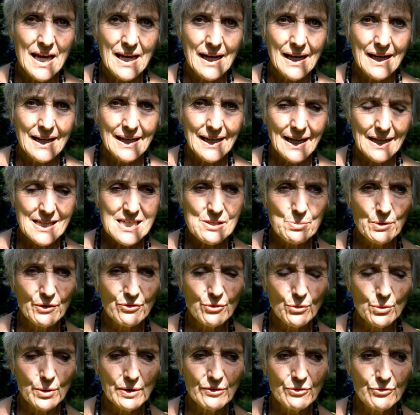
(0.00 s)
Yes,
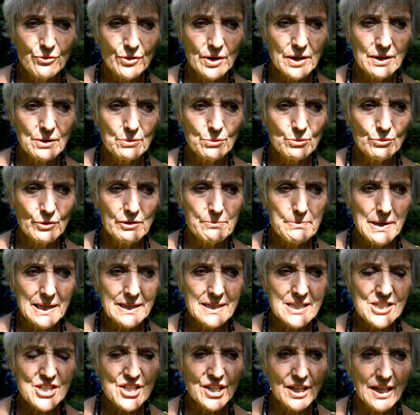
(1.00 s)
we
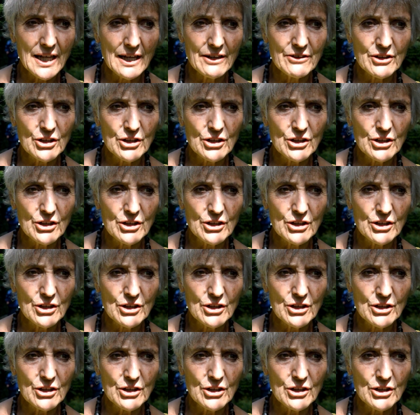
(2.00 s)
managed to get the